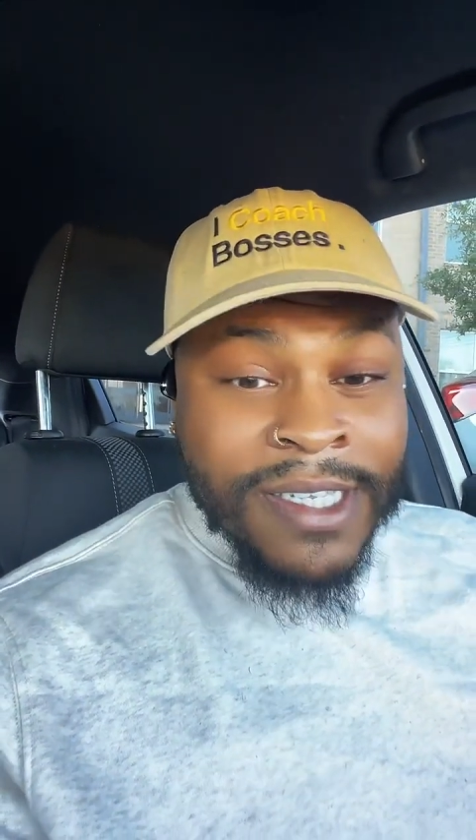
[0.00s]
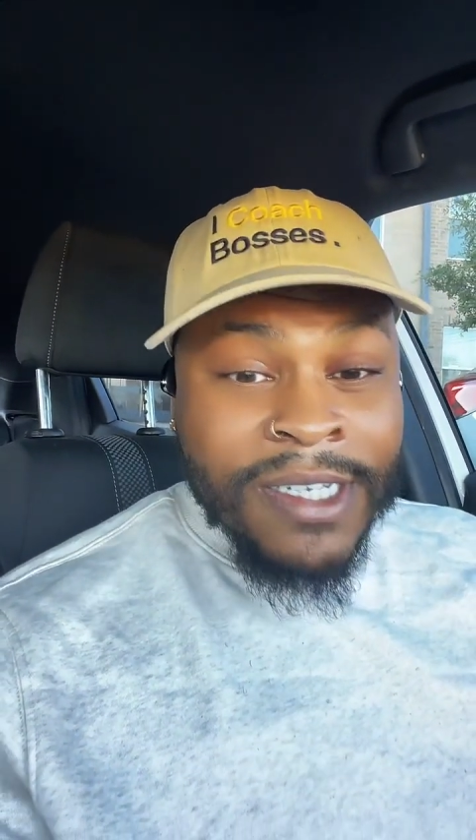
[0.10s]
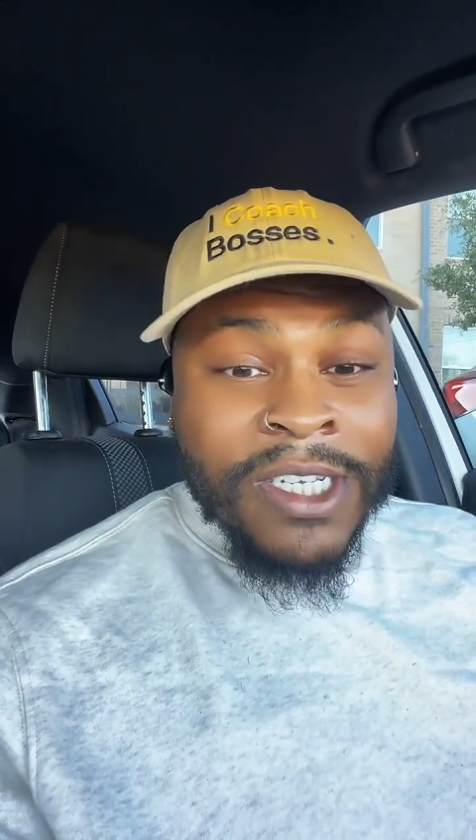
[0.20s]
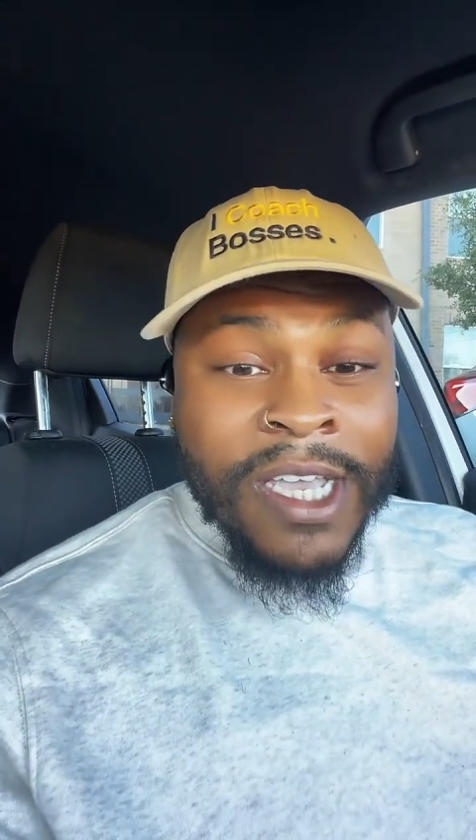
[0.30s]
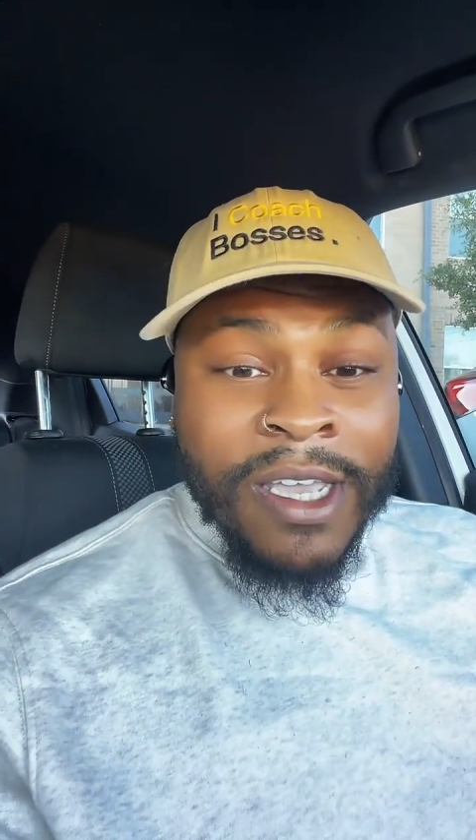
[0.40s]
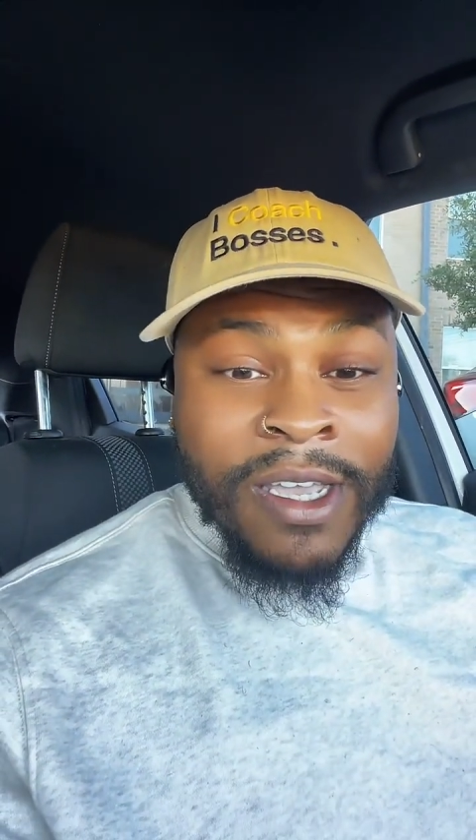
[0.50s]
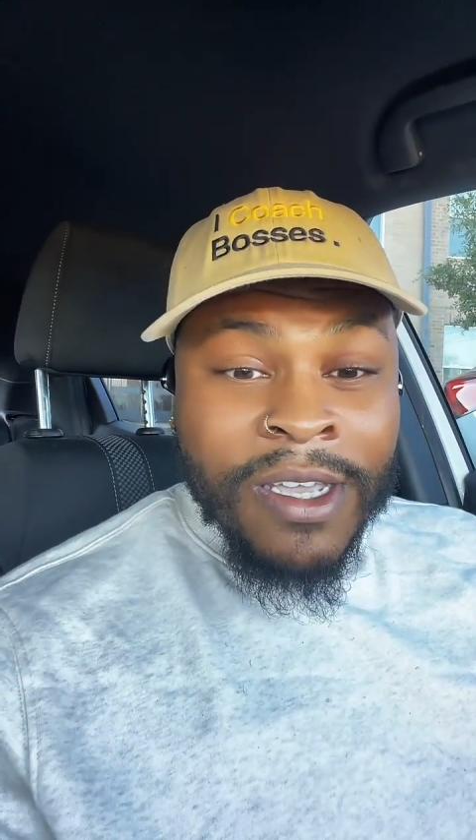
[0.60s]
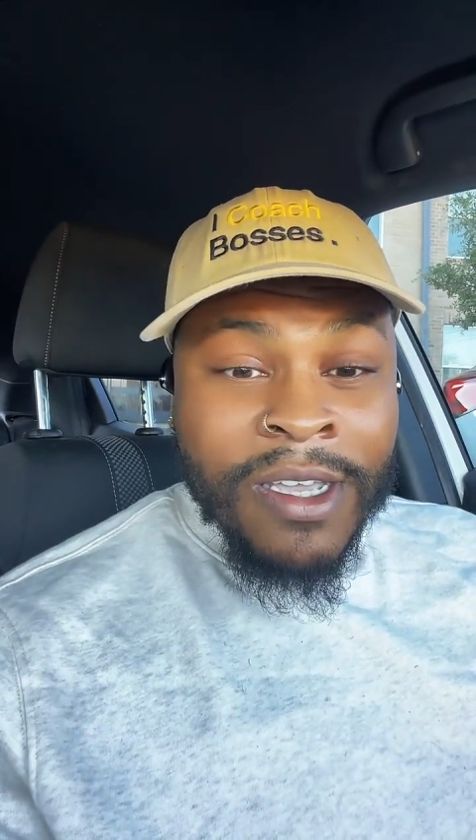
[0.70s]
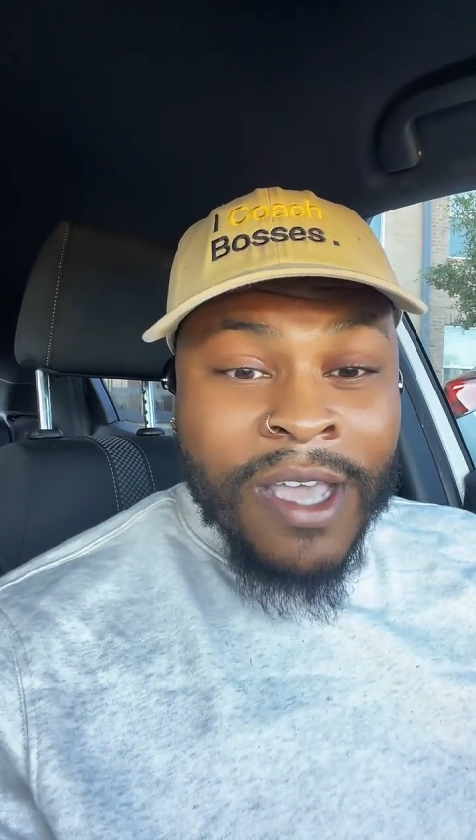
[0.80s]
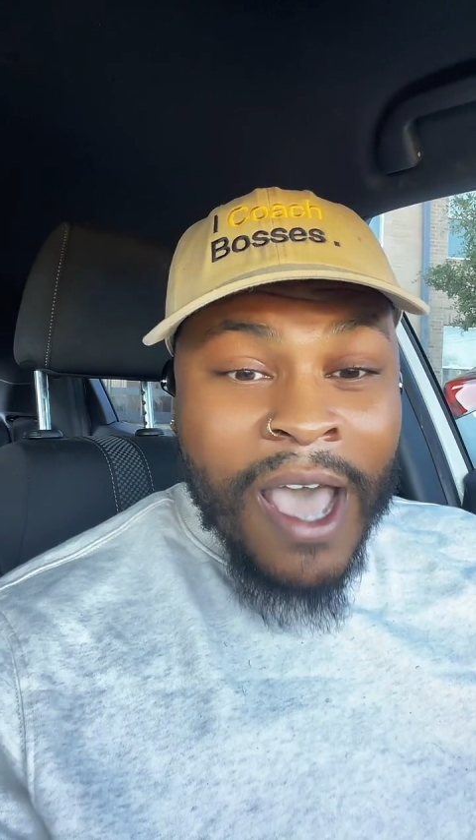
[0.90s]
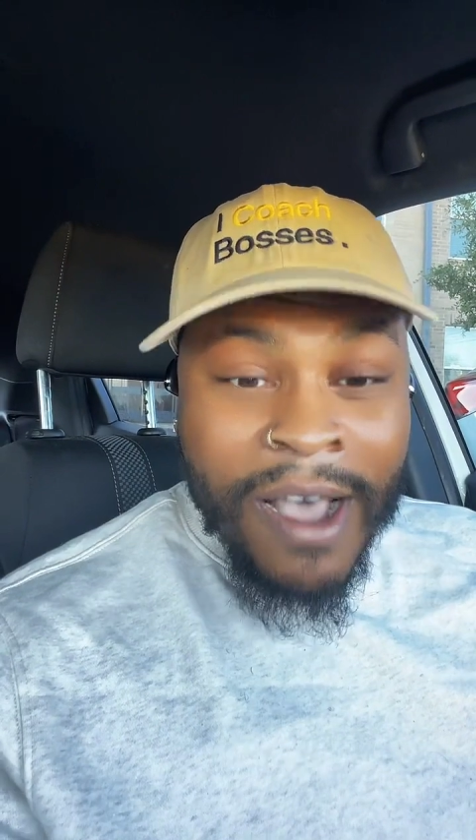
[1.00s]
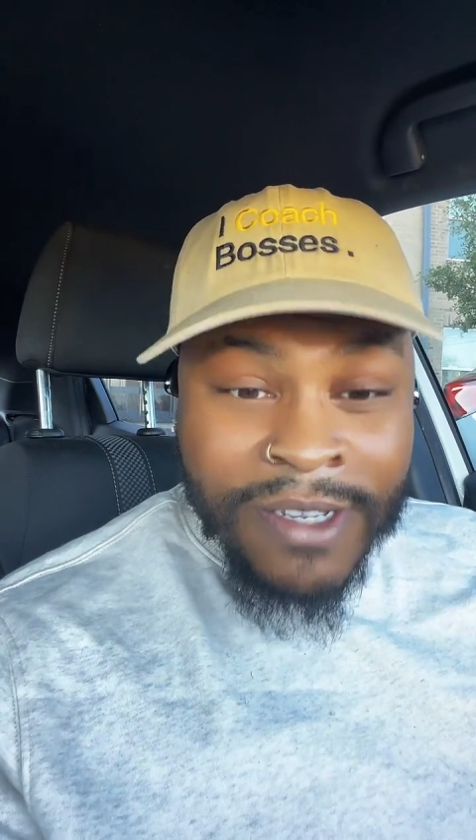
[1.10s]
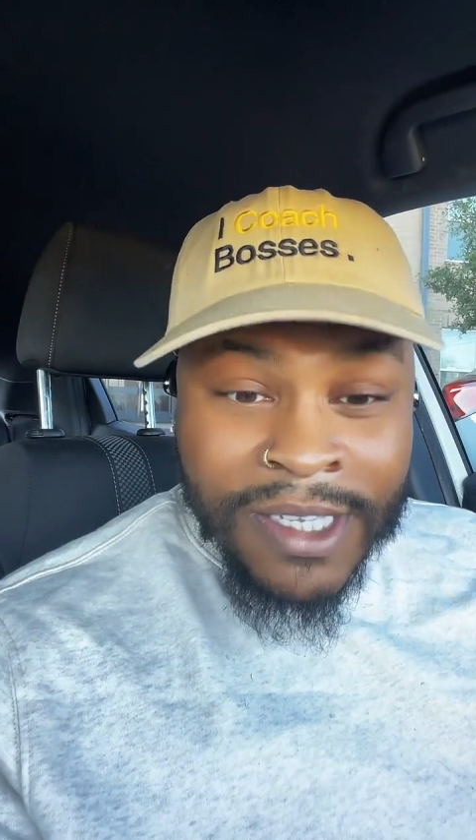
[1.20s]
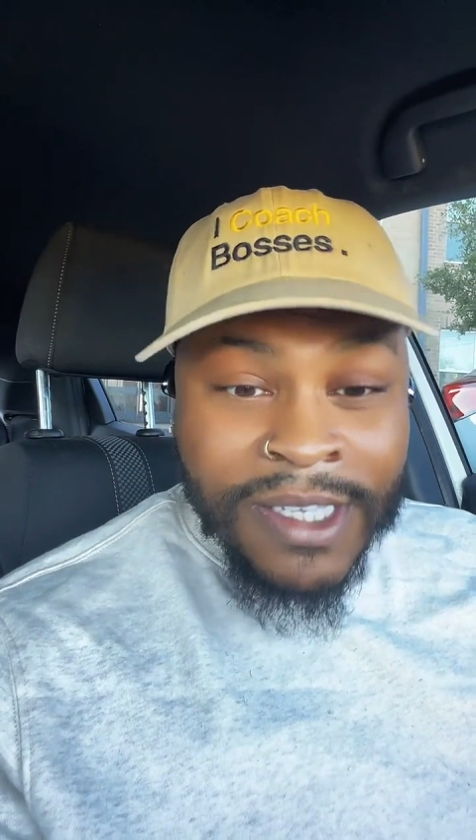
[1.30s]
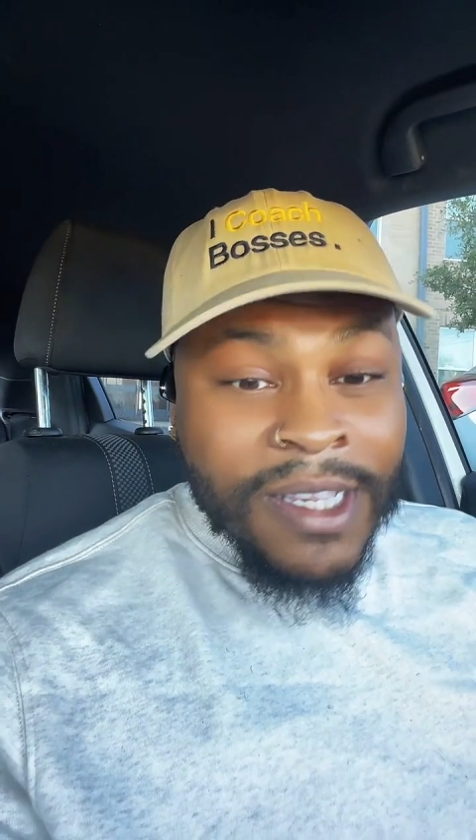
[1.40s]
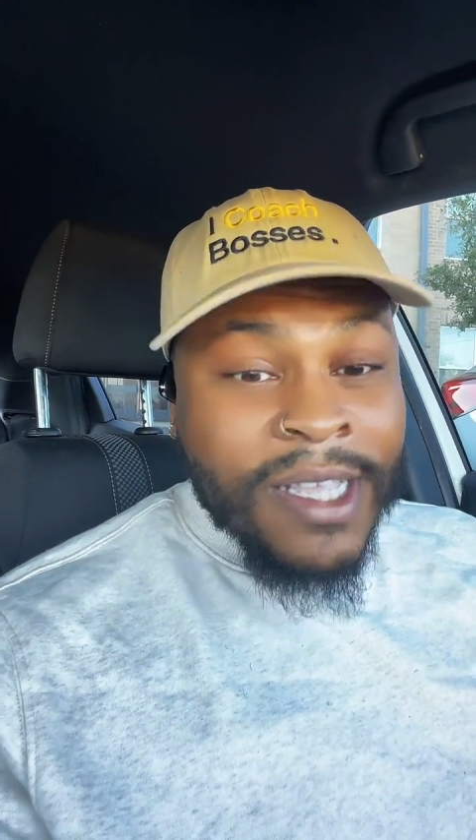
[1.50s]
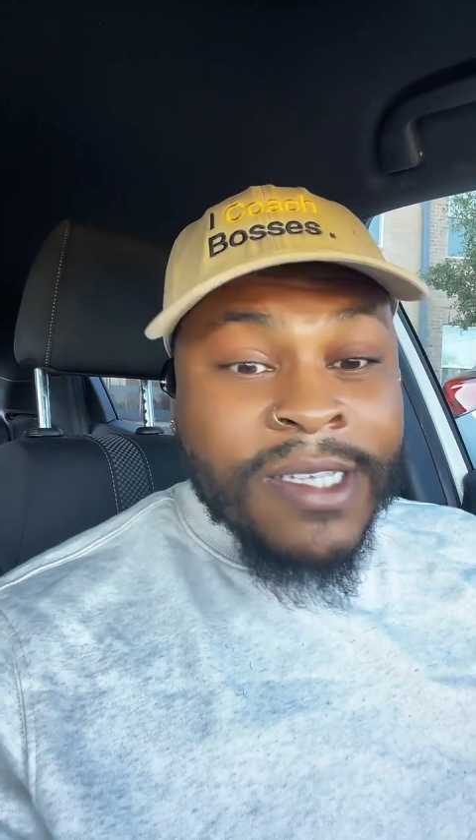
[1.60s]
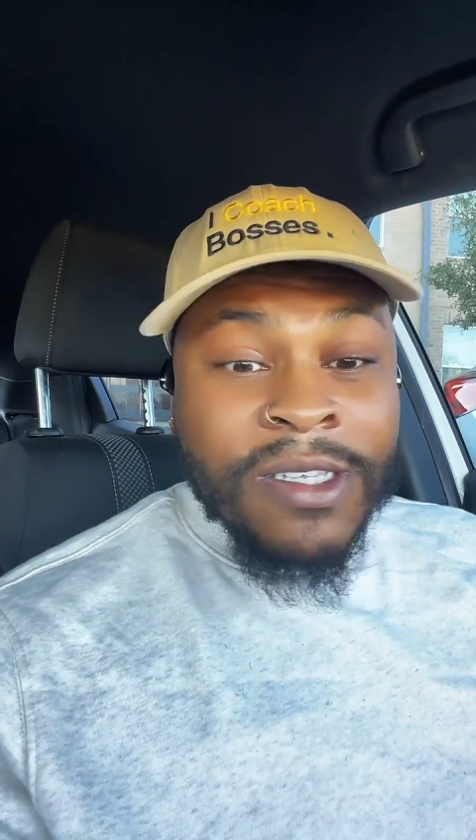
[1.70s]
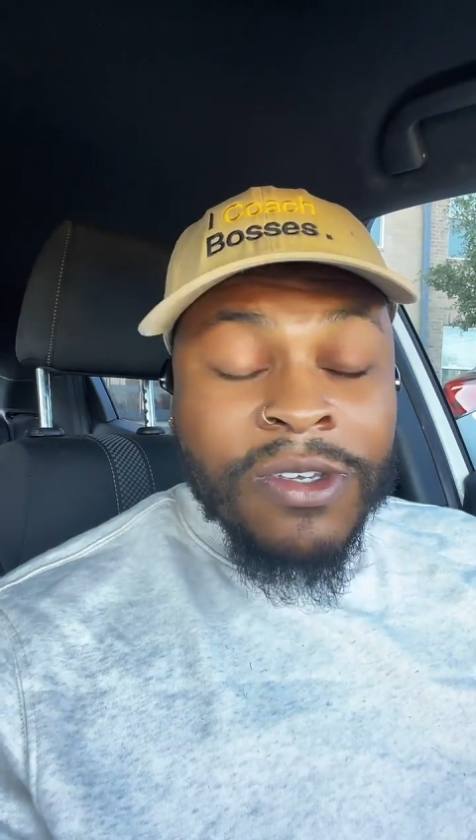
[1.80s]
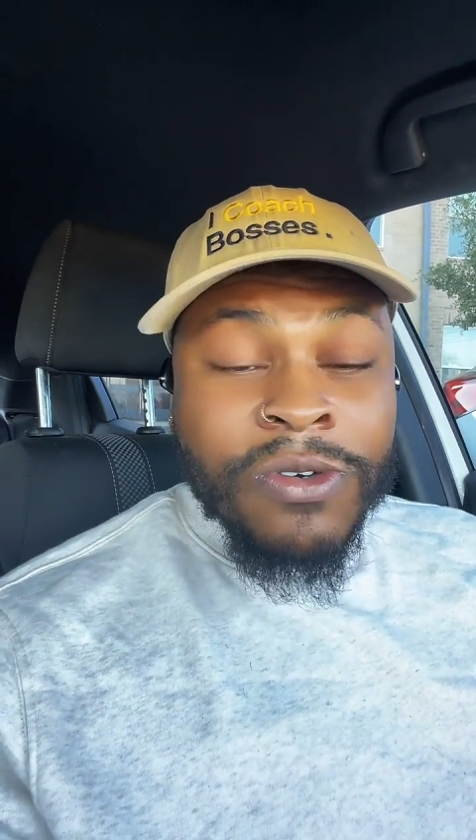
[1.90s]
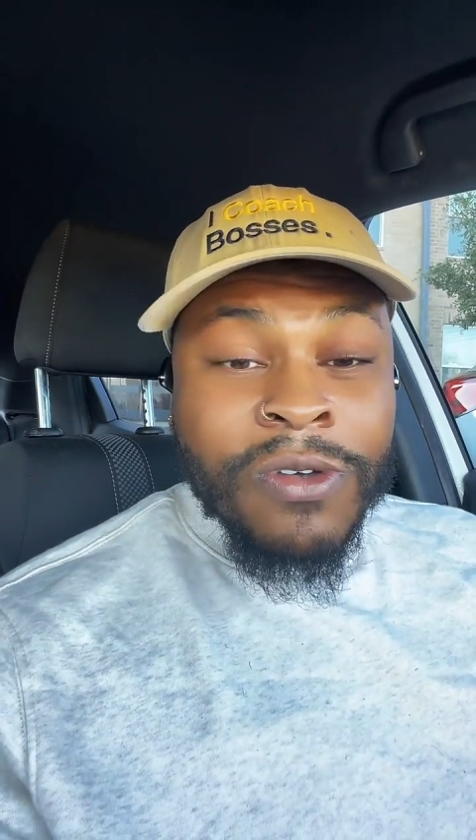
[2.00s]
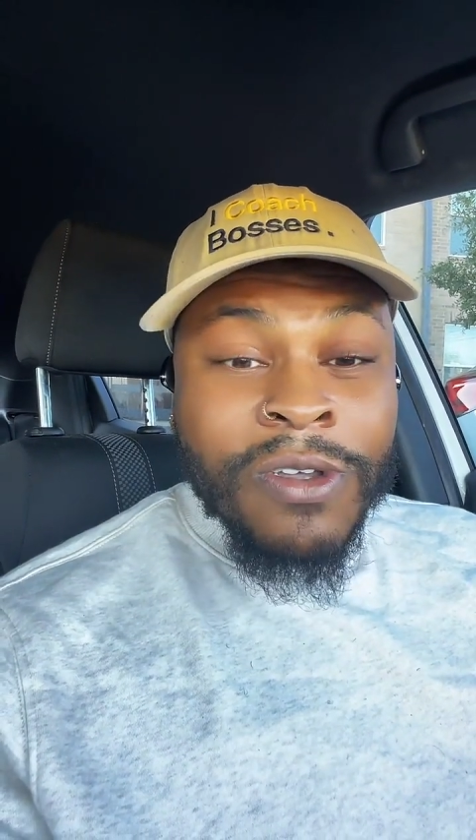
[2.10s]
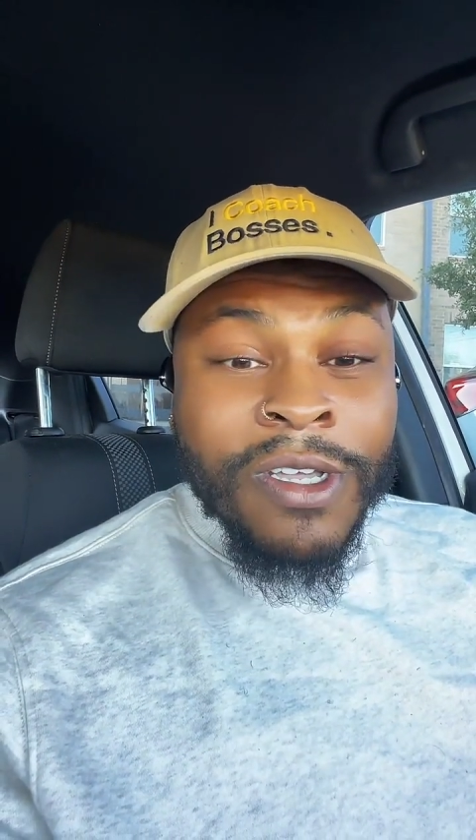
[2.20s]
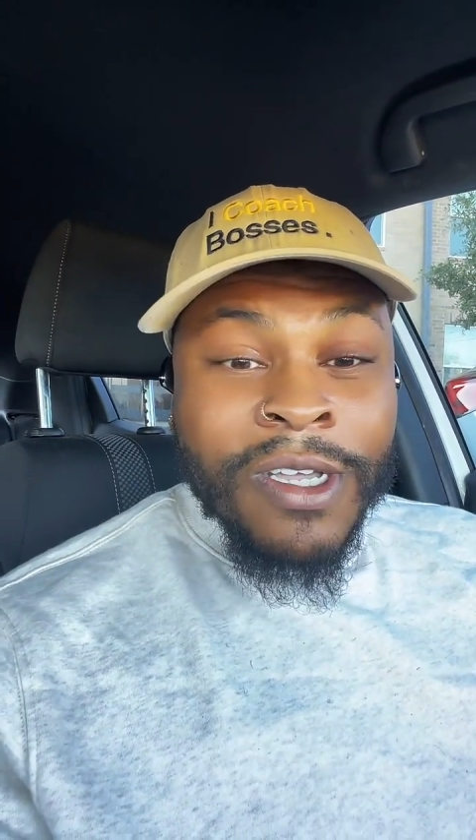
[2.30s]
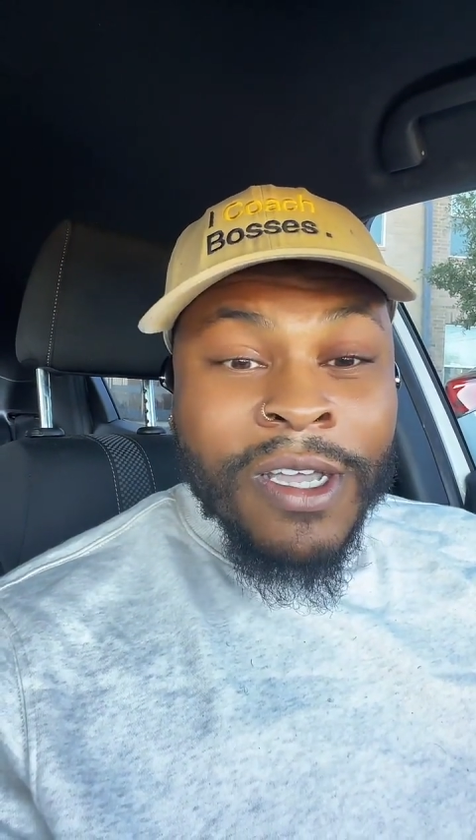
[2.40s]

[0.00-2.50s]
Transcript: I'll send Jay. I'll send Celestial.